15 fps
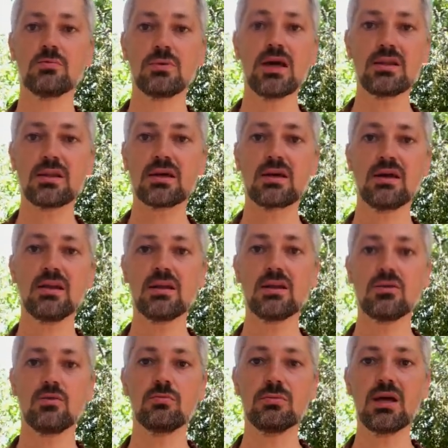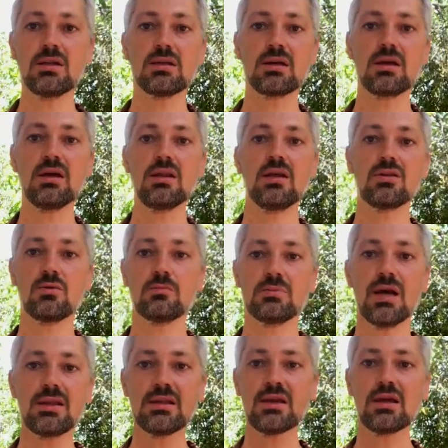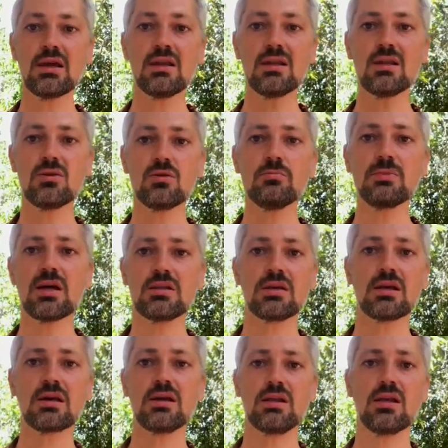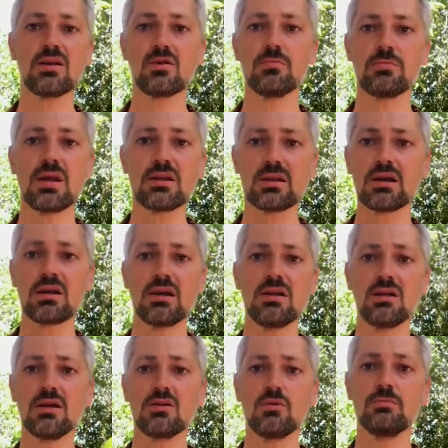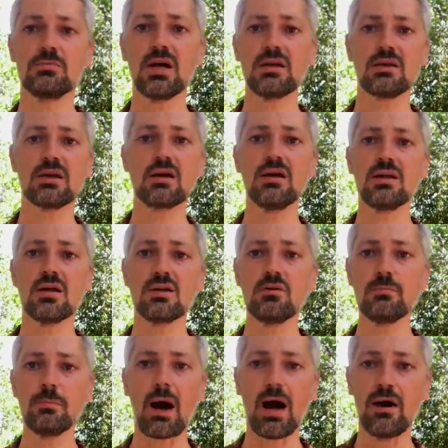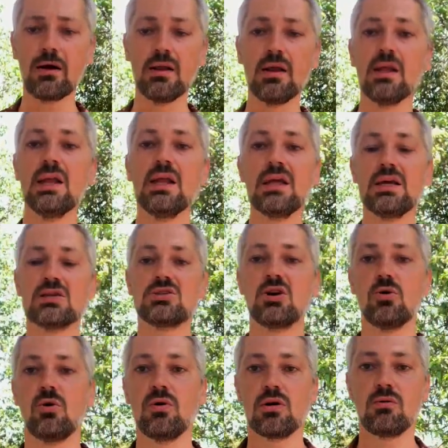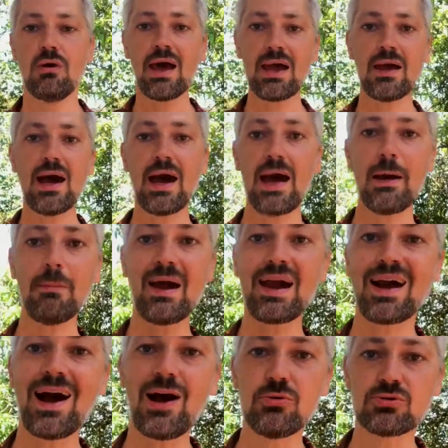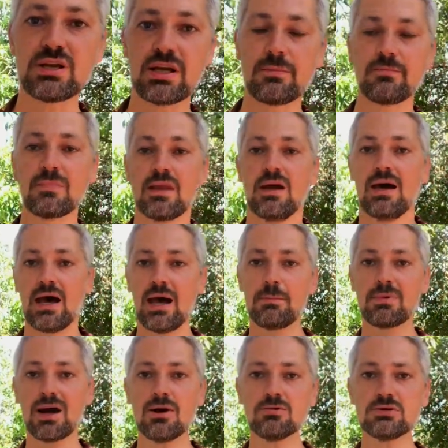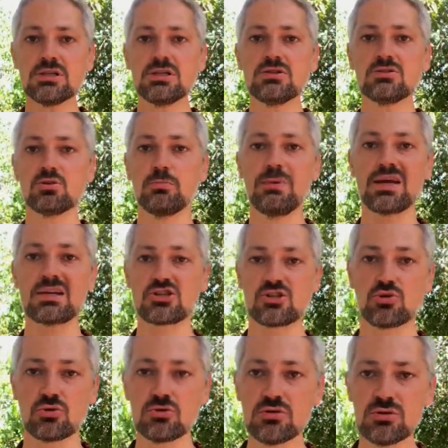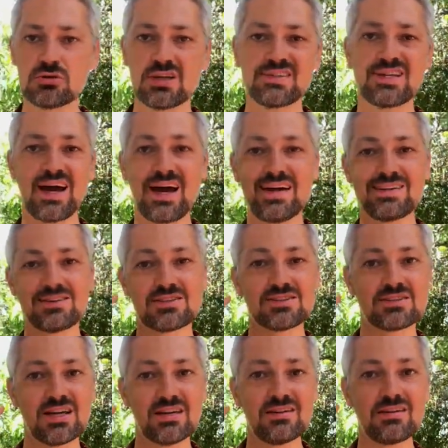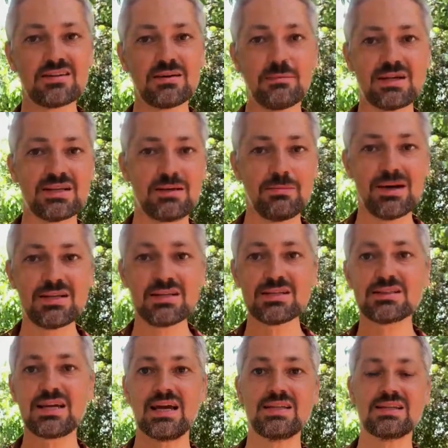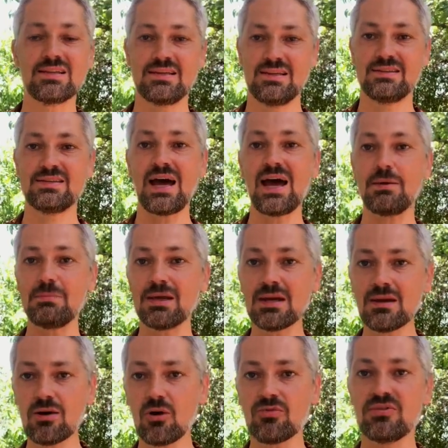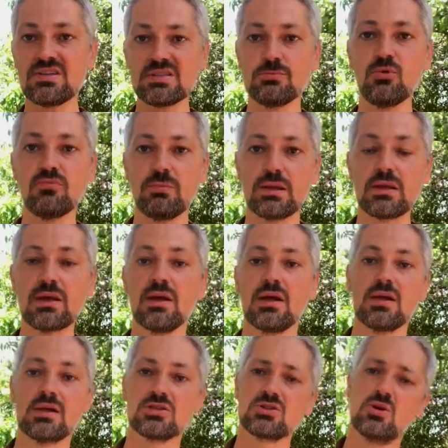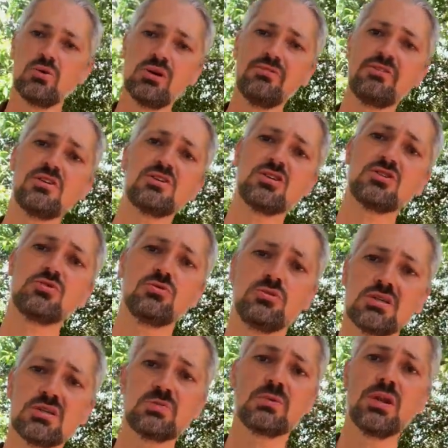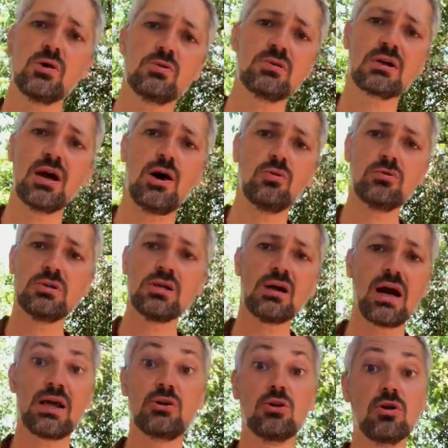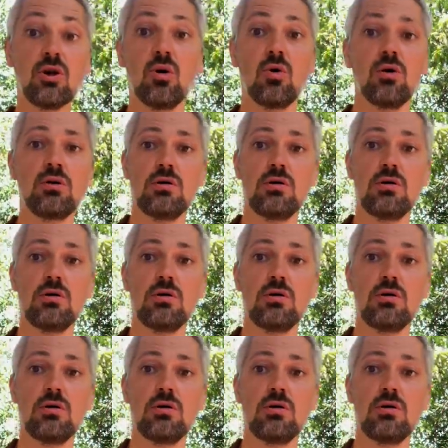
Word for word: Datigenadum, Datigenadum, Datigenadum, Datigenadum, Datigenadum, Datigenadum, Datigenadum, Ba. So, why am I counting? I'm counting to make sure that I understand the mathematics and the timing of this movement. So if I just do this without counting, I don't know